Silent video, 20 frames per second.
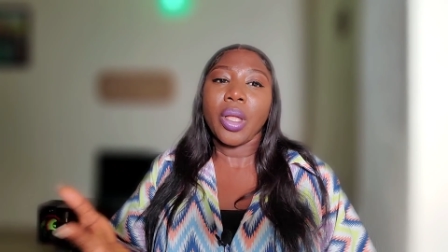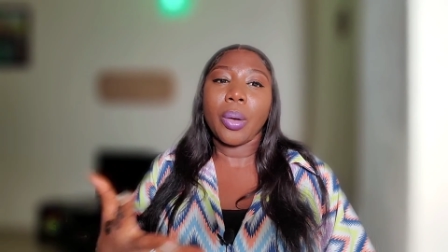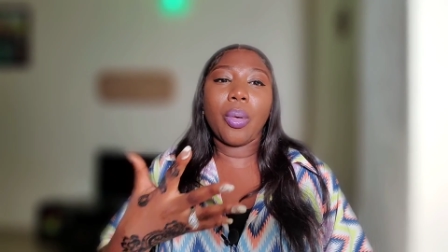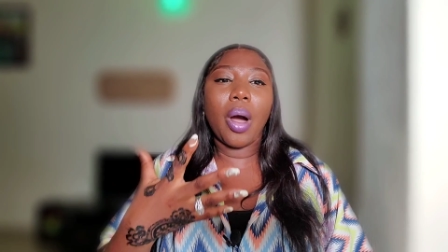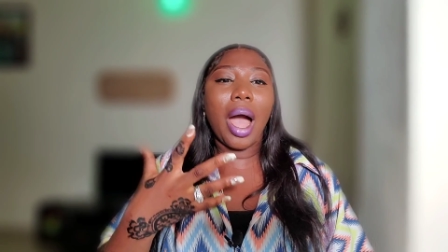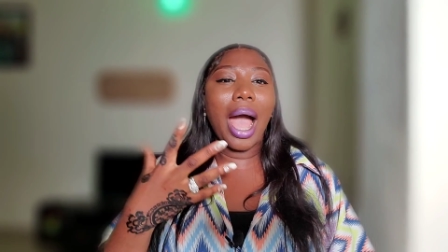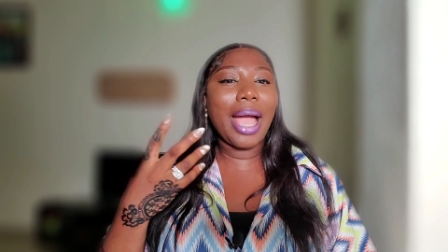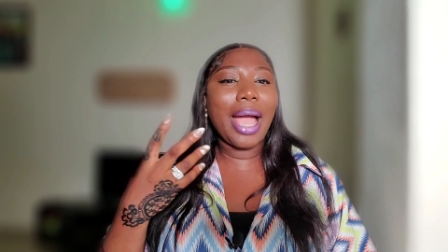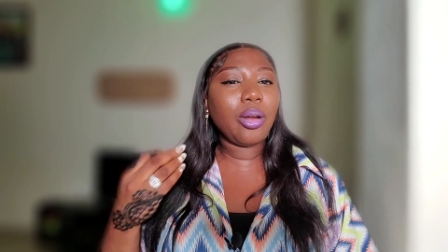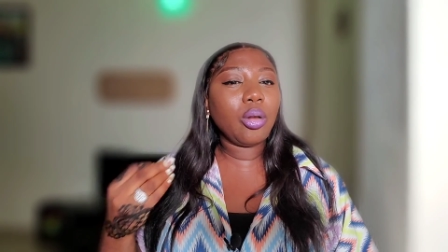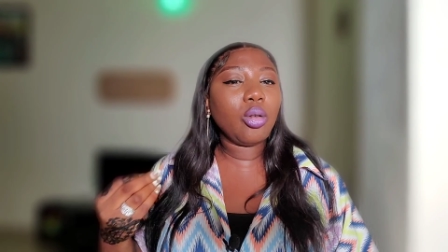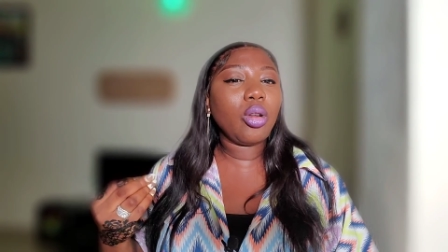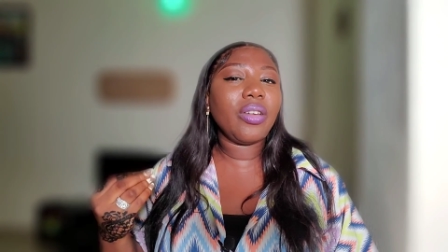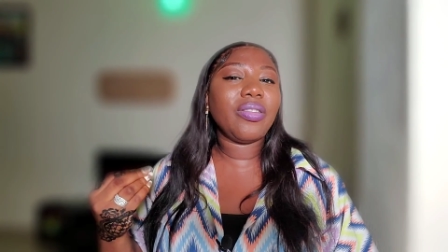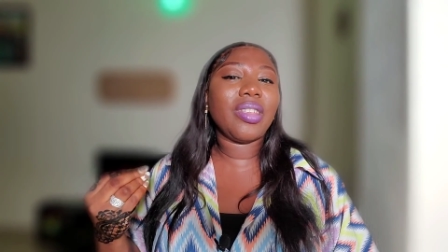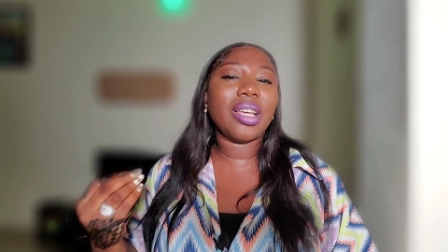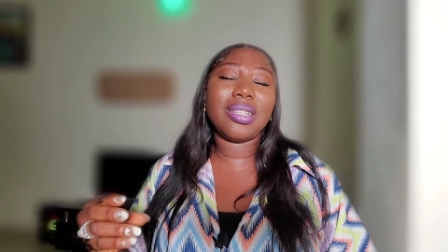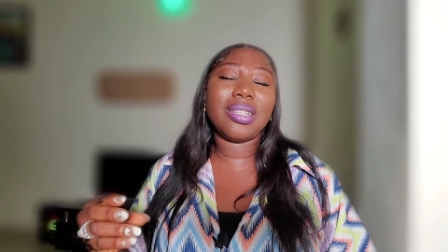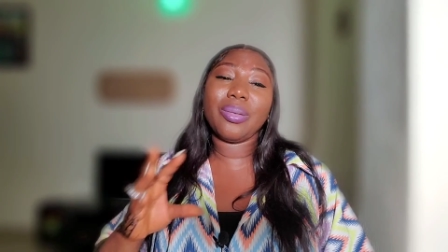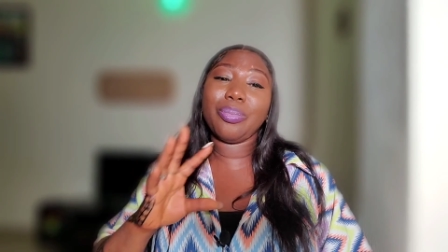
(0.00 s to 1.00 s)
But I don't know
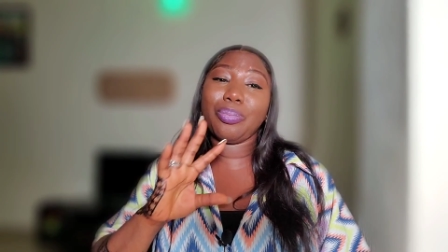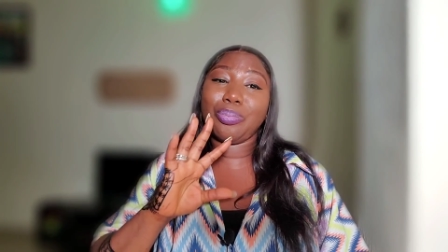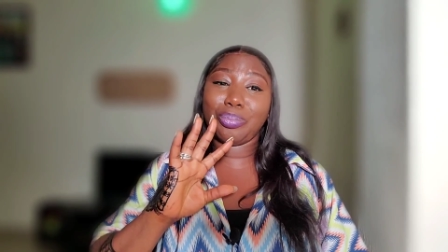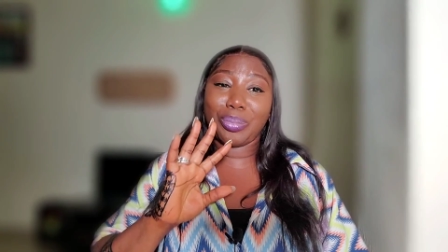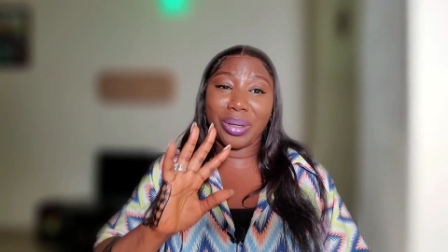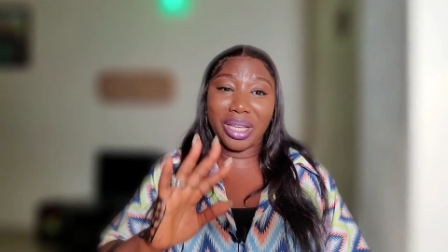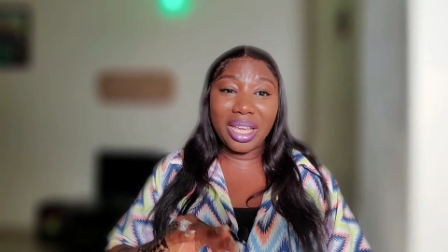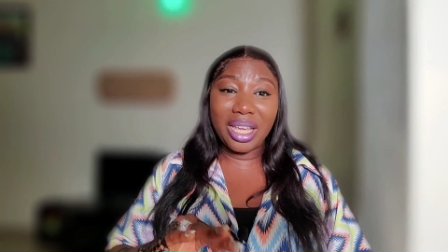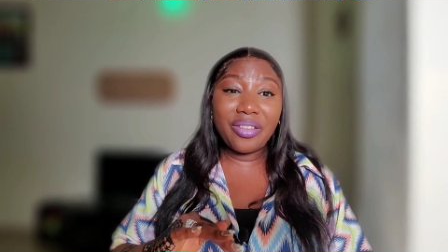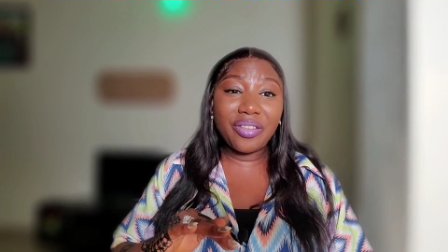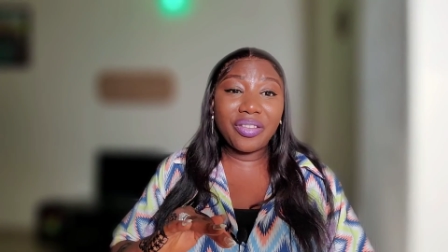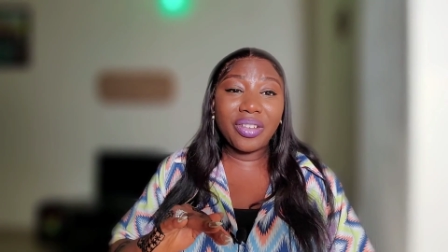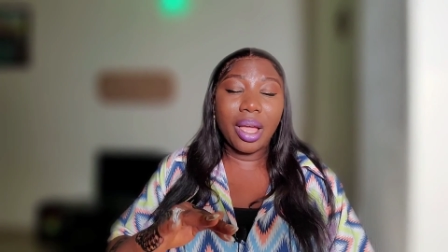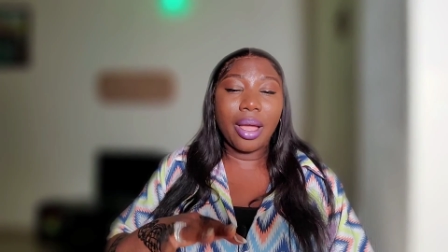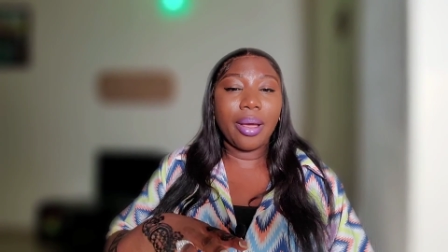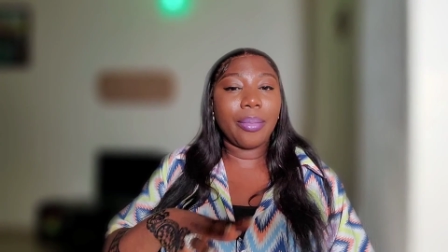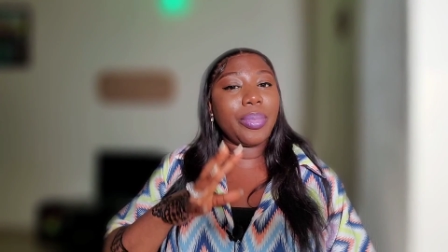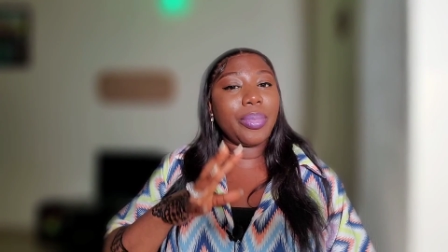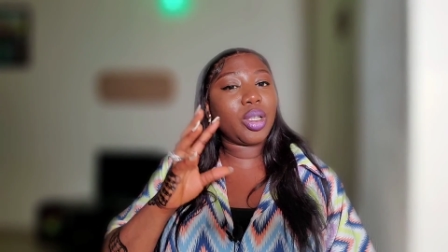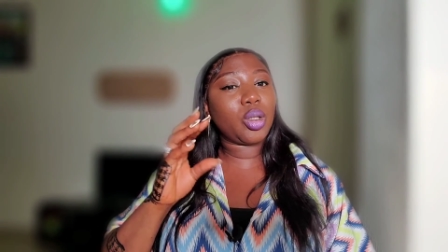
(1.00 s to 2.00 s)
if there's a
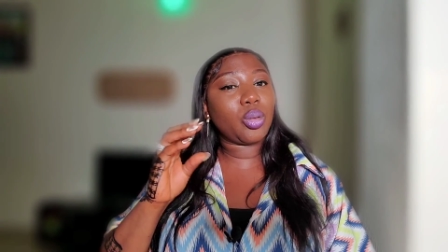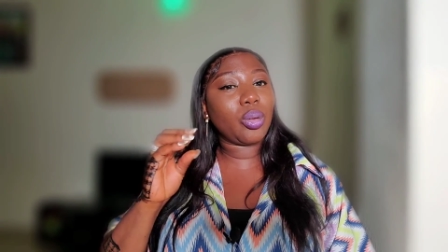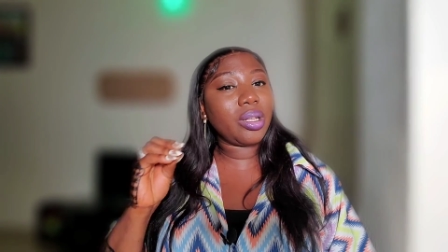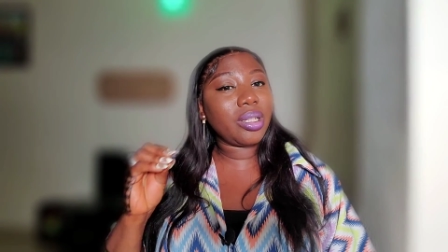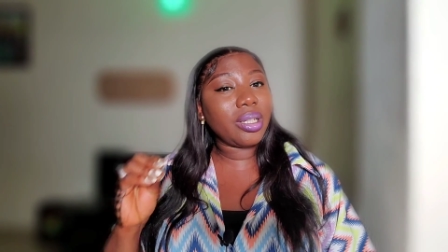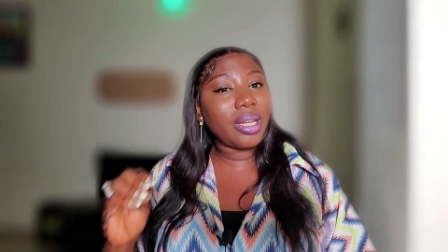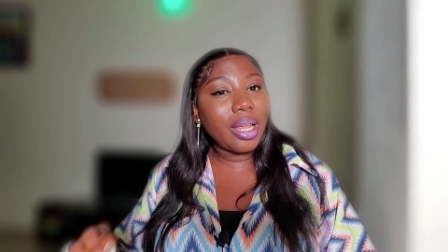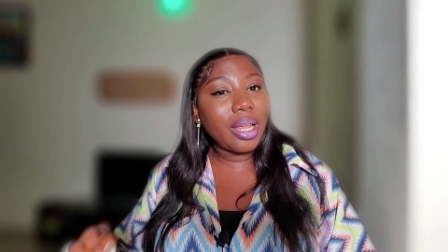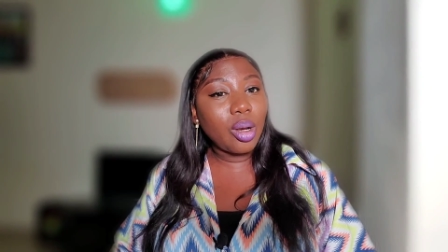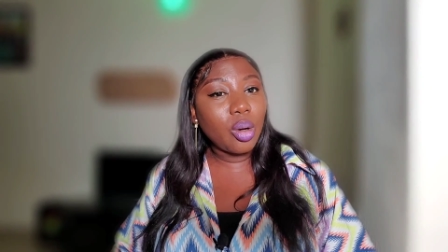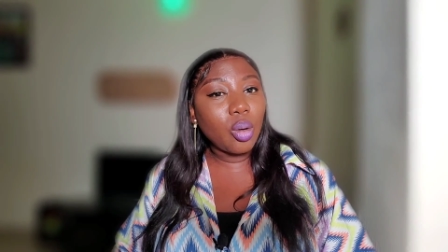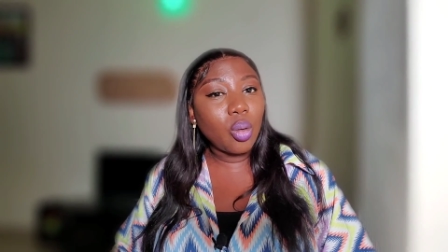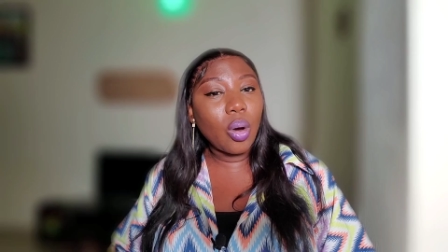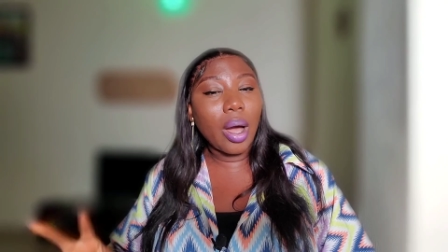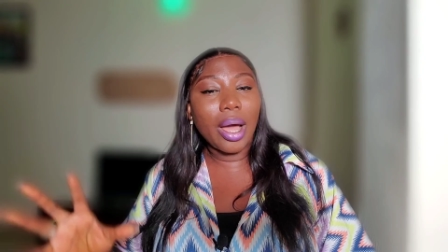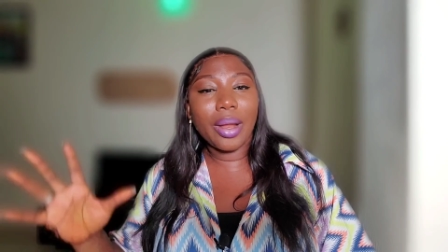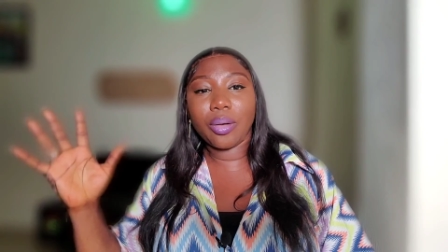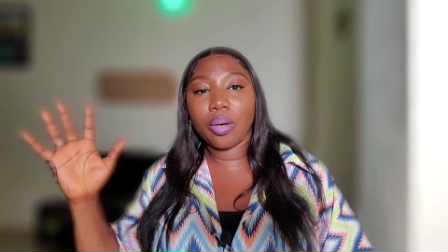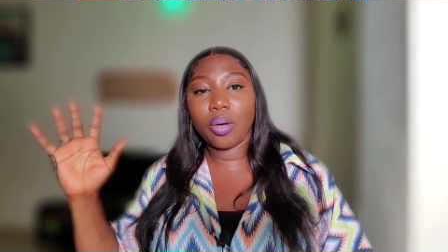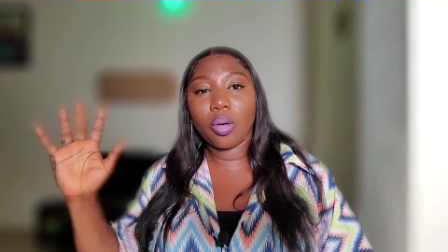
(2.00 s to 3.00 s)
beef between Nelo
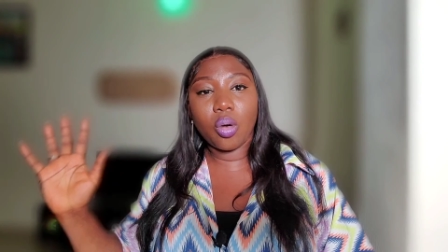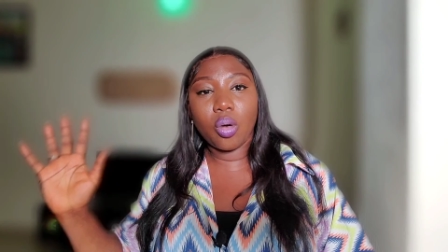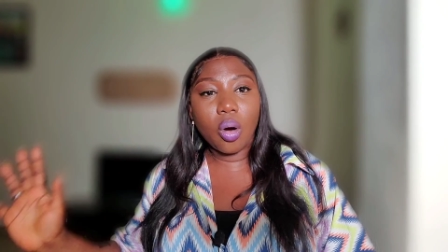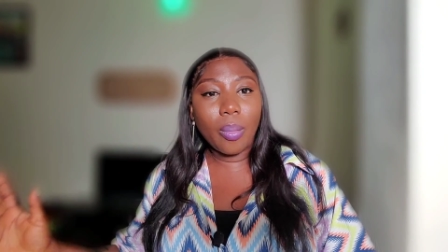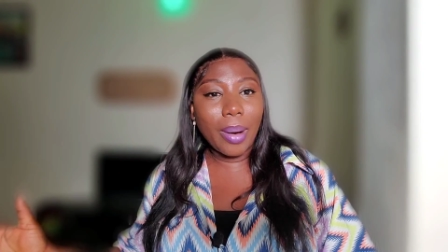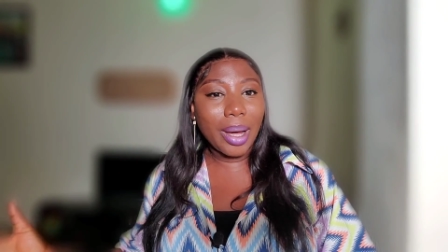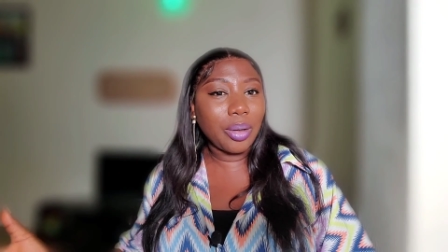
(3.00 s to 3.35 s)
and Ogom.